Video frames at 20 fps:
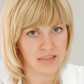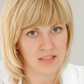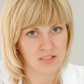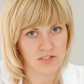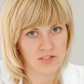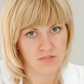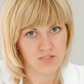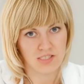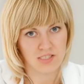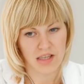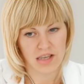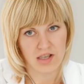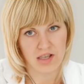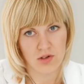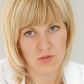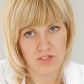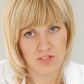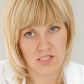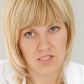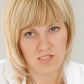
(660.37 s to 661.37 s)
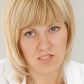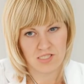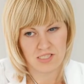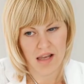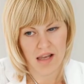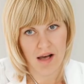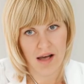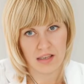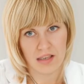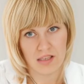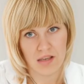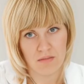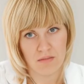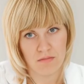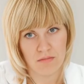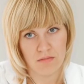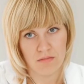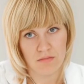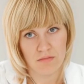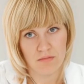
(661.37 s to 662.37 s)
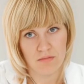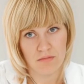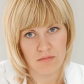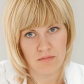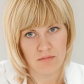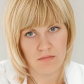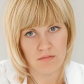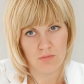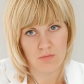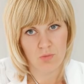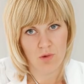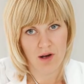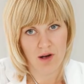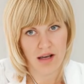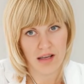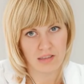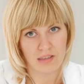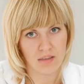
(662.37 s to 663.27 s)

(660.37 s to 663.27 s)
they use instead. 1.